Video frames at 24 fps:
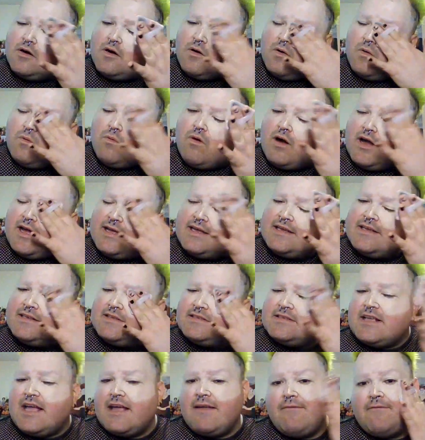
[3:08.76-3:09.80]

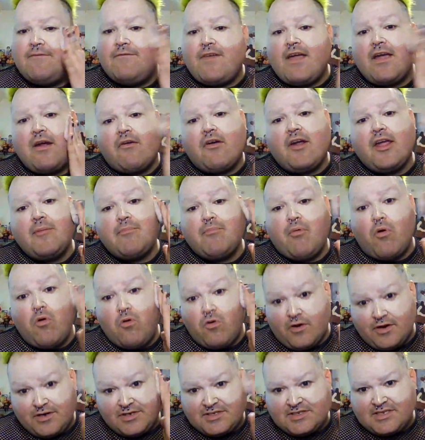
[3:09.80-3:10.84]
was a very
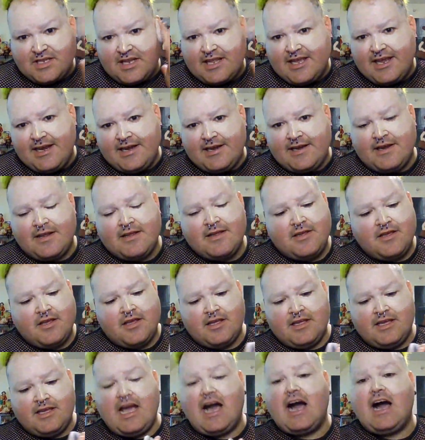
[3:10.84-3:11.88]
porcelain
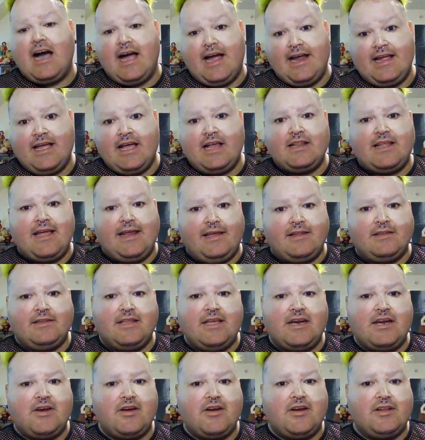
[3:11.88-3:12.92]
guy. Like
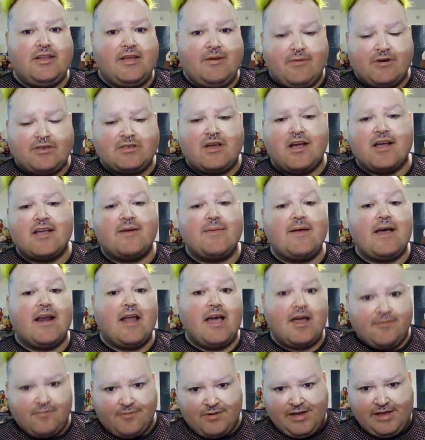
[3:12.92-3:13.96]
literally, we're talking about
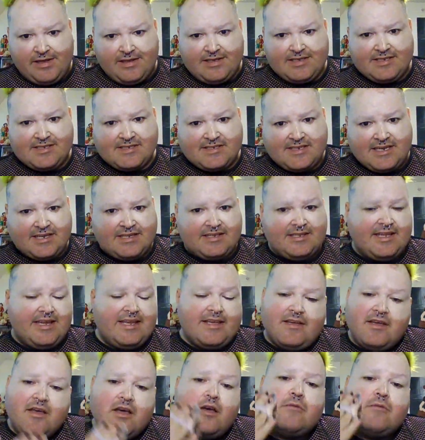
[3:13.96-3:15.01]
unrealistically
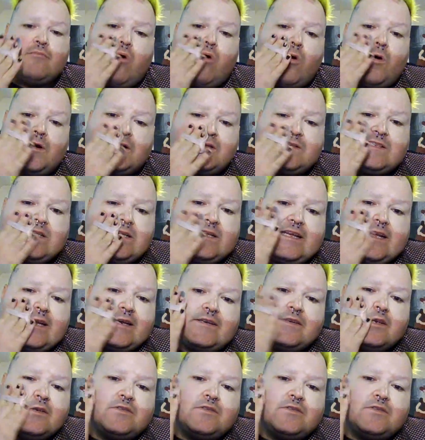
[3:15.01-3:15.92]
porcelain.